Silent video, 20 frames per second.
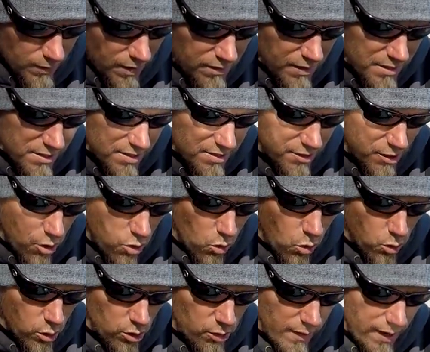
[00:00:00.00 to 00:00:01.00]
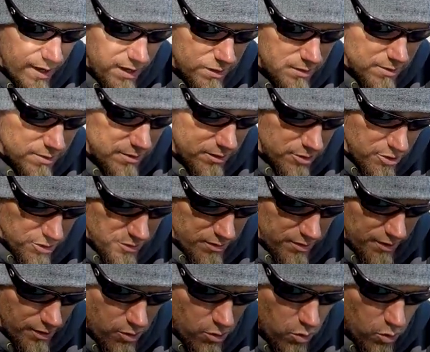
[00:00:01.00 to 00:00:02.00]
And this is a quarter ounce. I'll show you
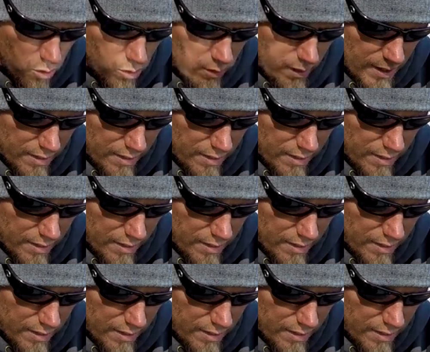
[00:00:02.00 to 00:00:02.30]
the quarter